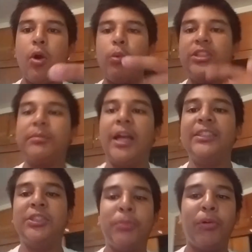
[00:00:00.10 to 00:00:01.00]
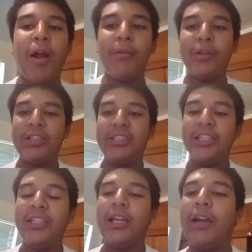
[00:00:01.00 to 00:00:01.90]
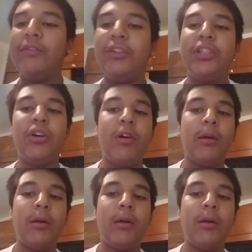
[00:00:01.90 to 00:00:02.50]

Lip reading: What's up, guys? It's your boy Rob here, and in today's video,